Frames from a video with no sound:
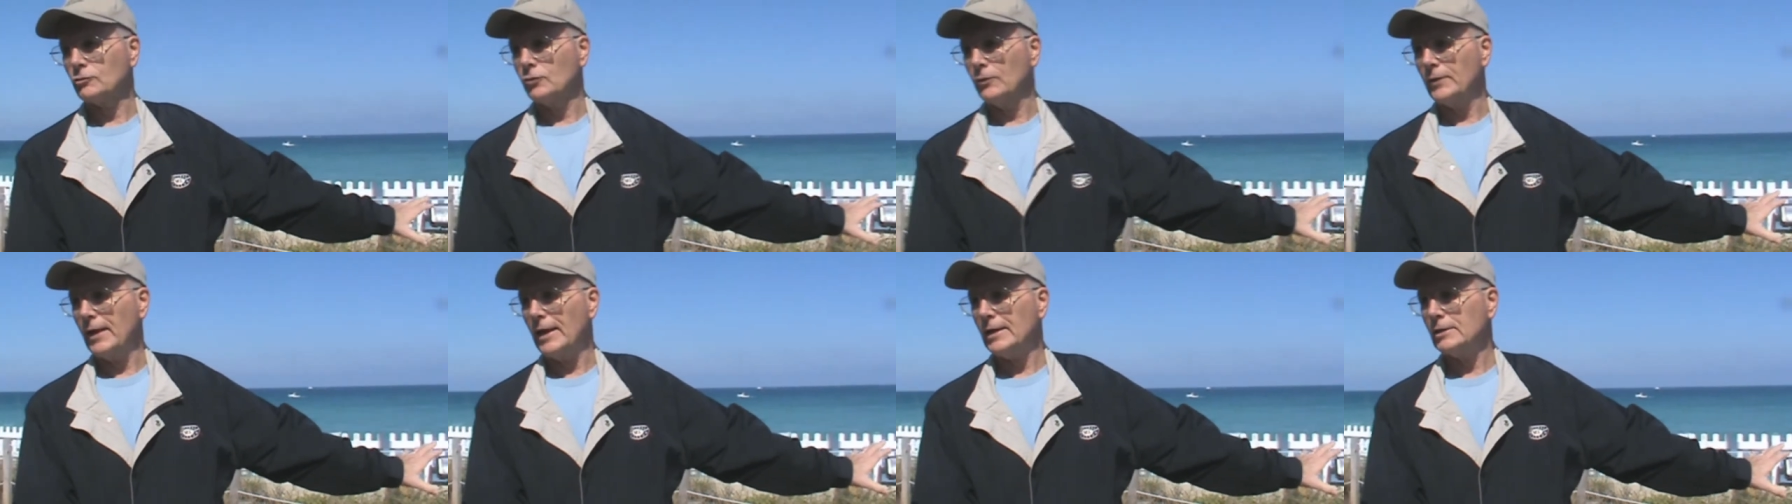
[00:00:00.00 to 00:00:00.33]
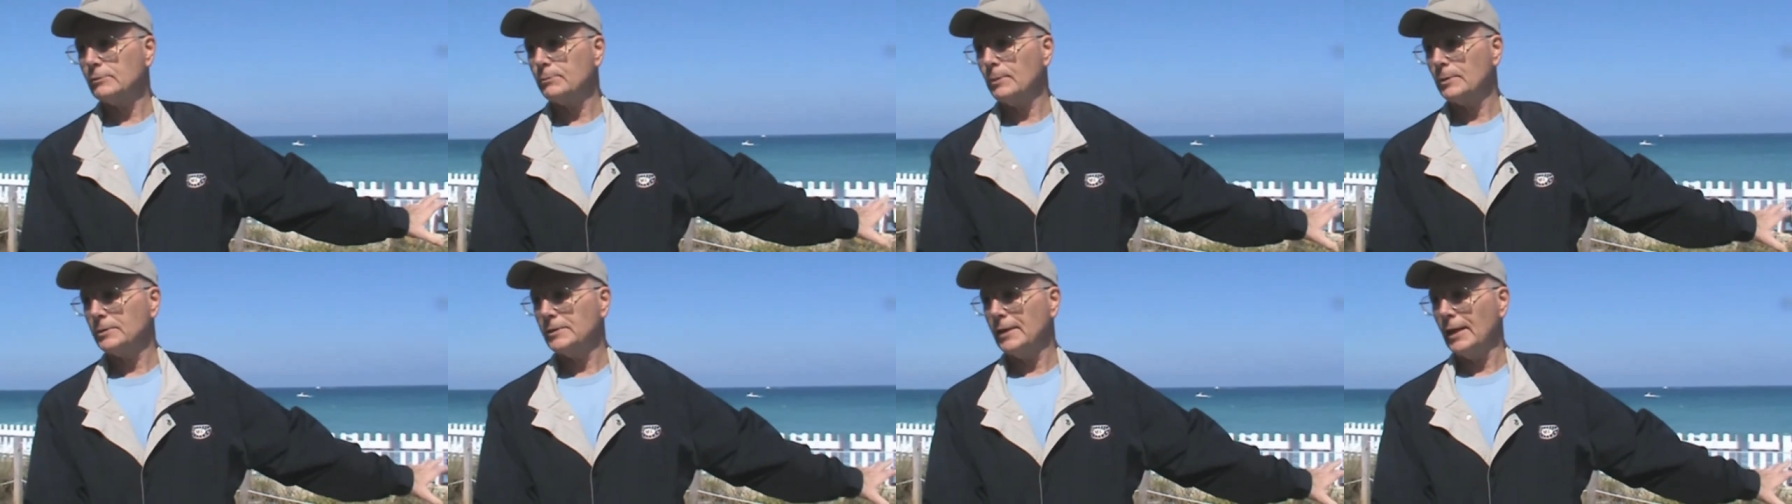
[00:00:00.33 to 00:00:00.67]
so that
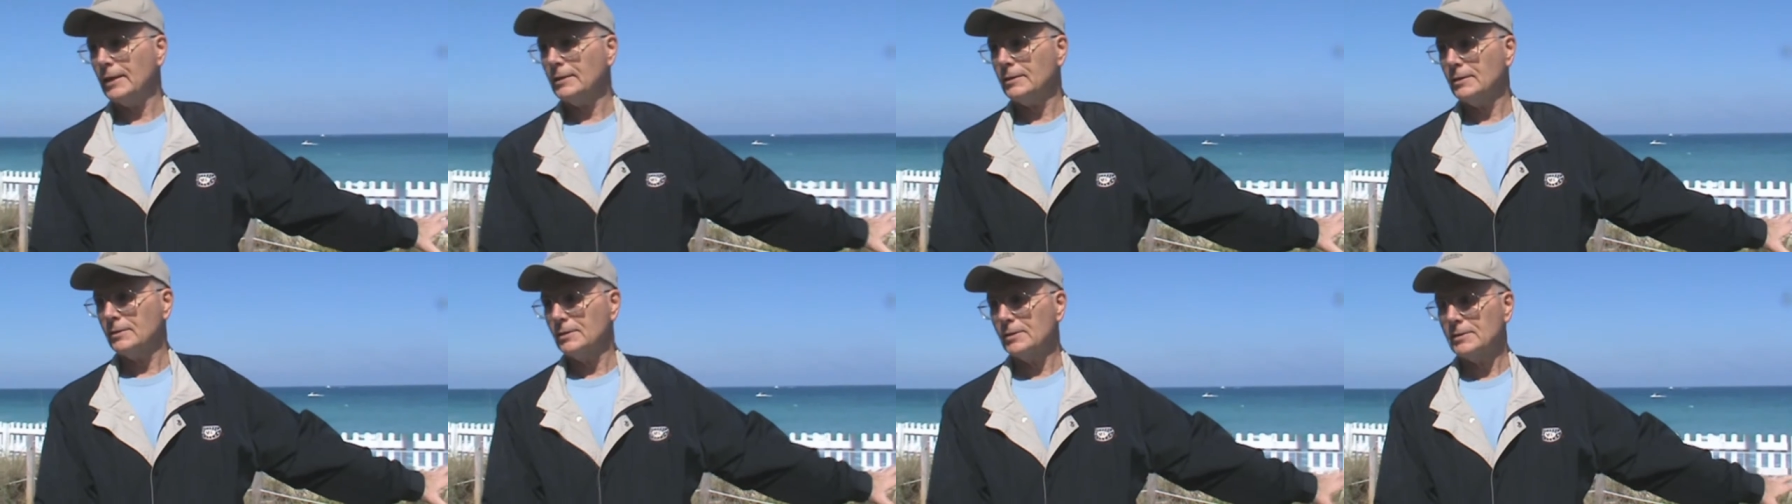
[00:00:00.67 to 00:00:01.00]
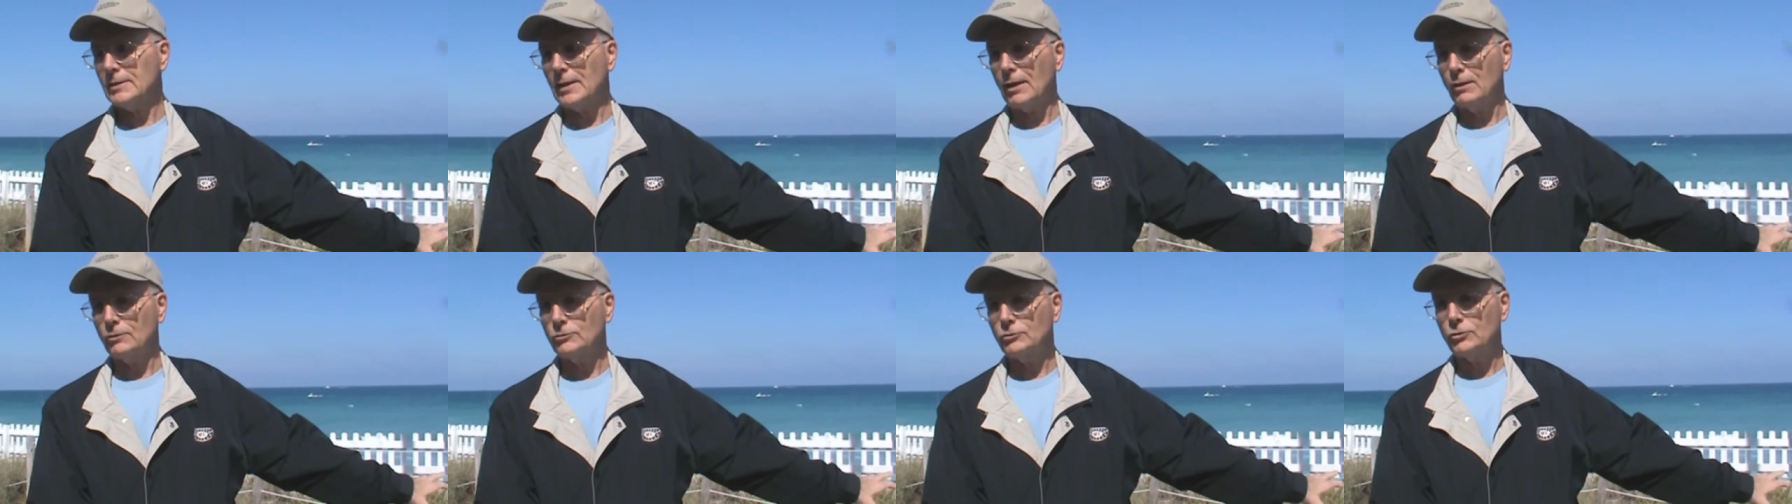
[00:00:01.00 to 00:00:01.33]
has protected
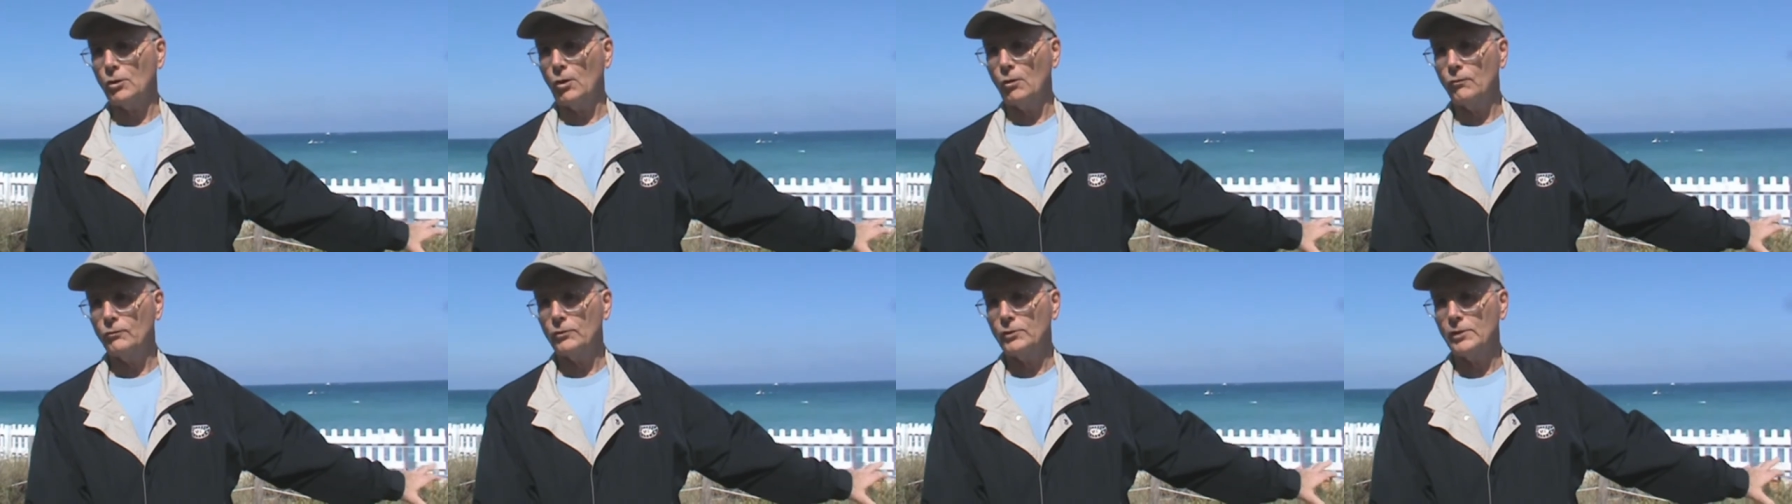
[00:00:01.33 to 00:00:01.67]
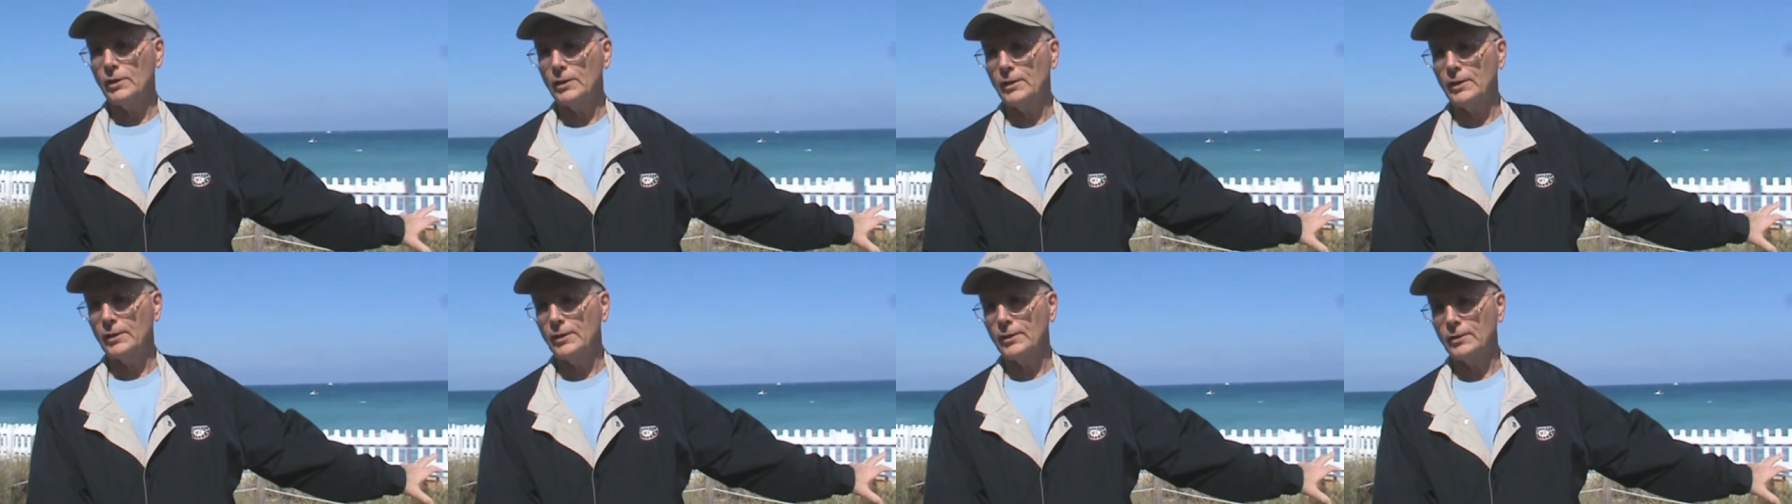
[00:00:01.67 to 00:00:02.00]
this house for
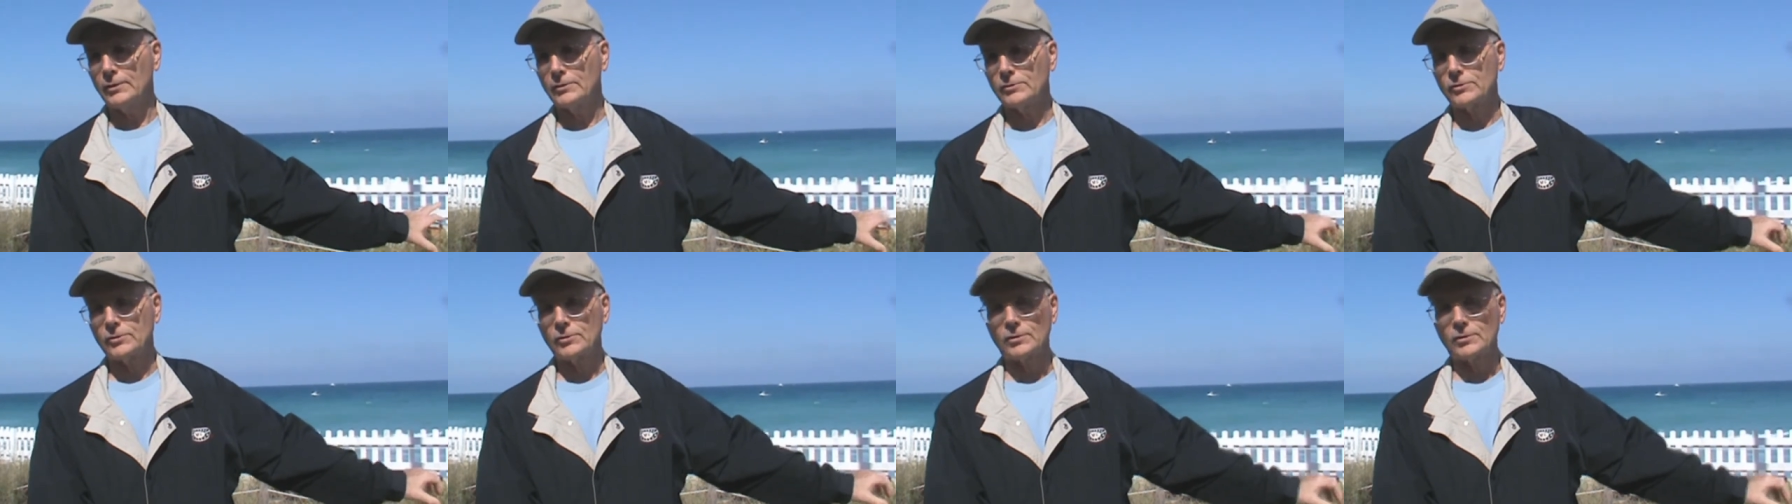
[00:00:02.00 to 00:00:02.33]
over the years.